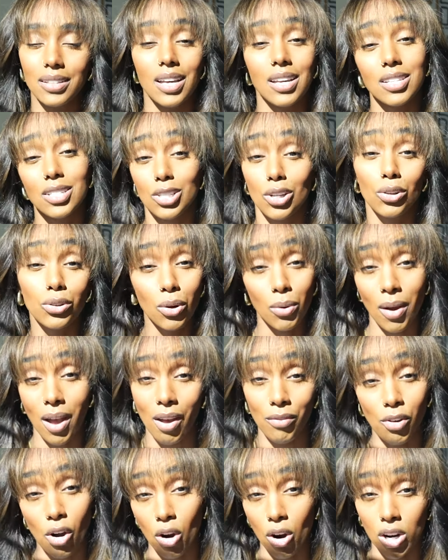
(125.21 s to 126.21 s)
And I still don't
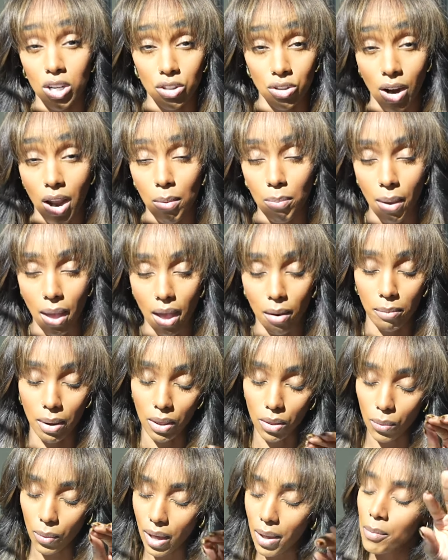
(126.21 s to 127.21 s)
have the hard drive back, by
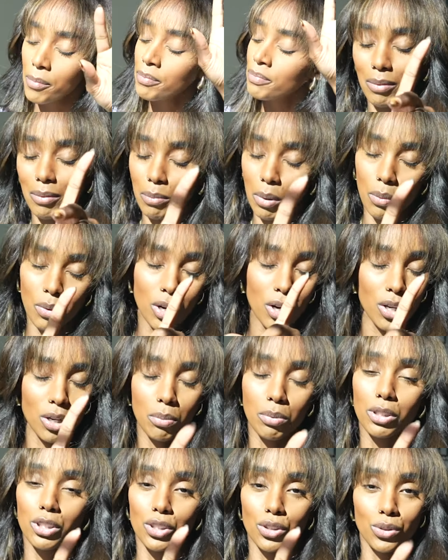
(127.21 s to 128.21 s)
the way, but we're gonna
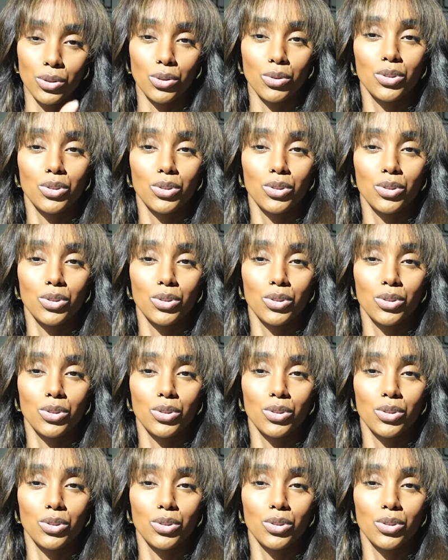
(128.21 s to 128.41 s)
push through.